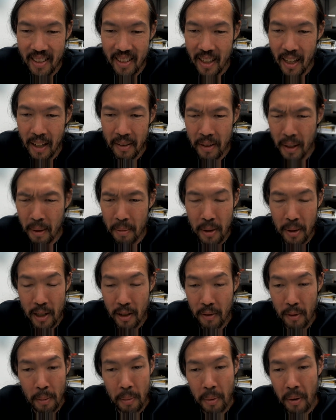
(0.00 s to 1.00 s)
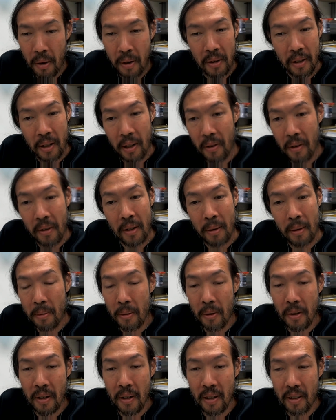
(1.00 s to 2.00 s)
I'm not much of a partier
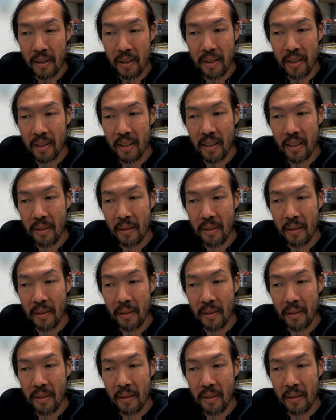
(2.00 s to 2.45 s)
anymore, honestly.